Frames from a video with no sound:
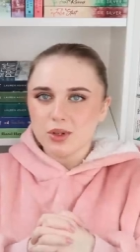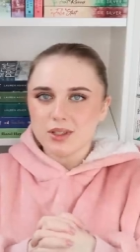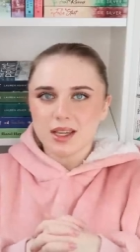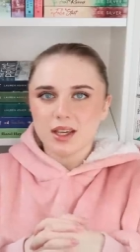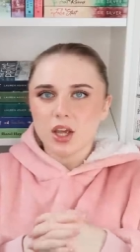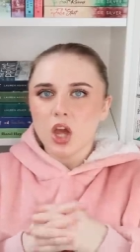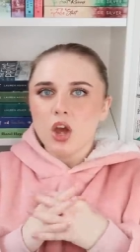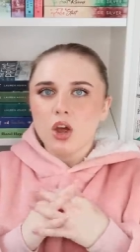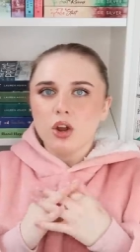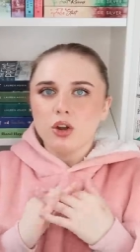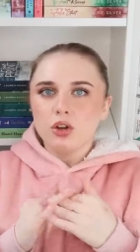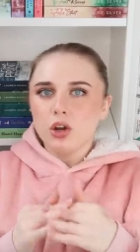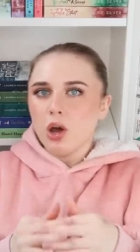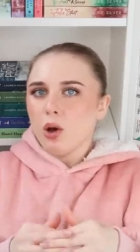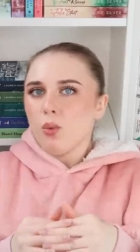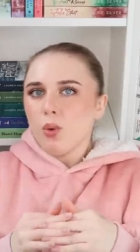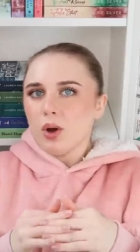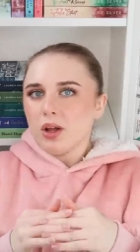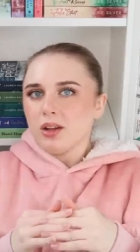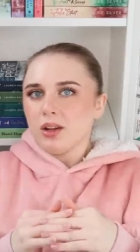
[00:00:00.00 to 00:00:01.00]
It's like
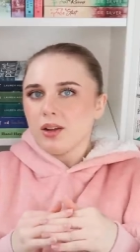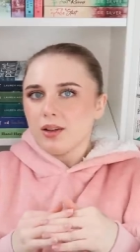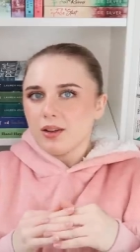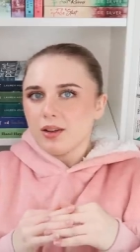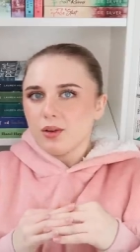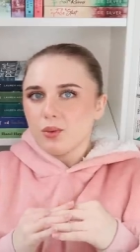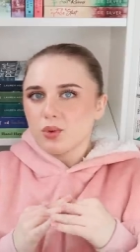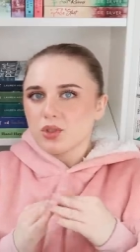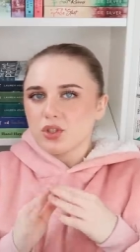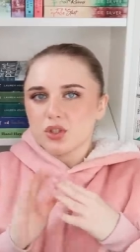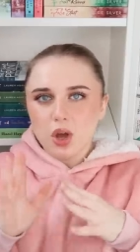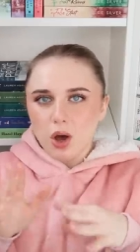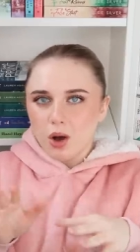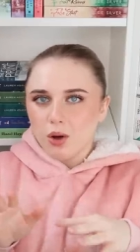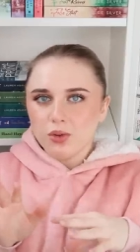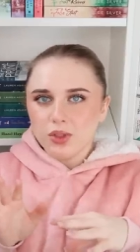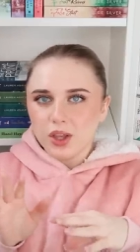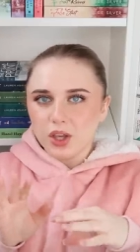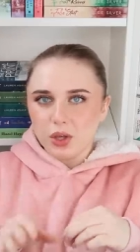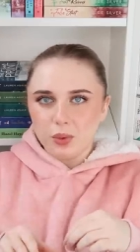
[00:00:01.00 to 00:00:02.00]
no one was
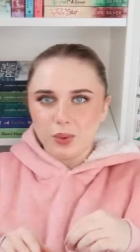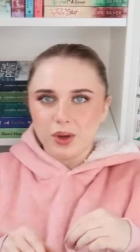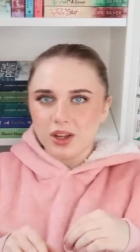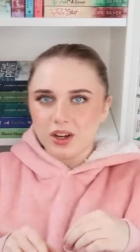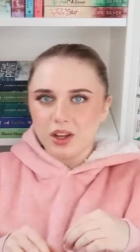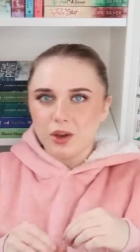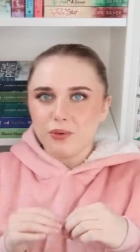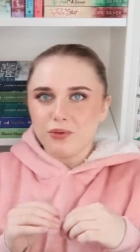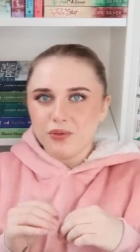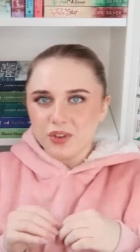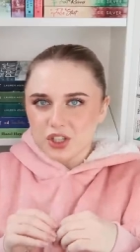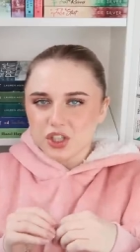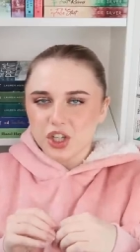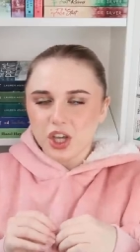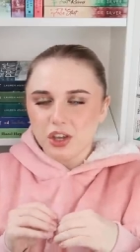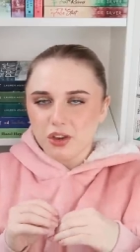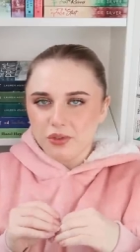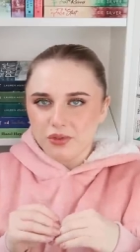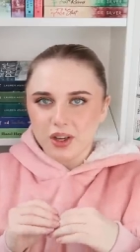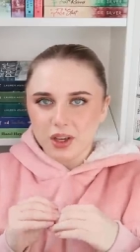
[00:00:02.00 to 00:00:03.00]
told that you were gonna
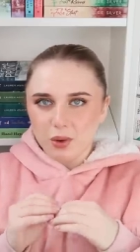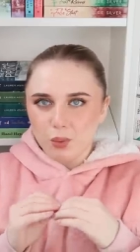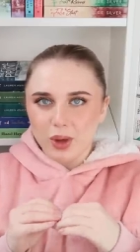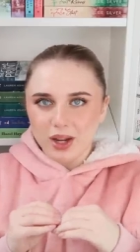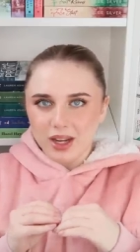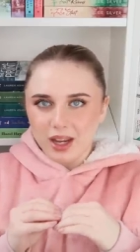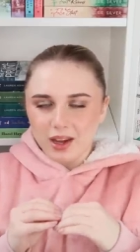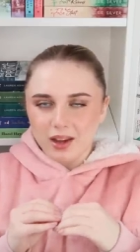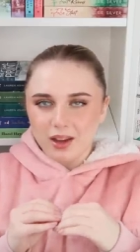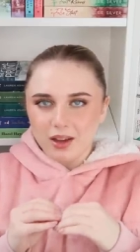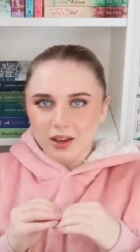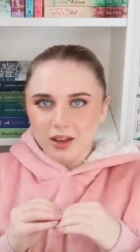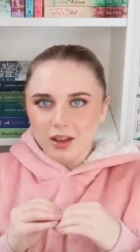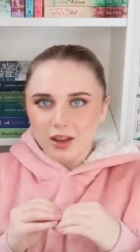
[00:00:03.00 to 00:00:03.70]
officiate your wedding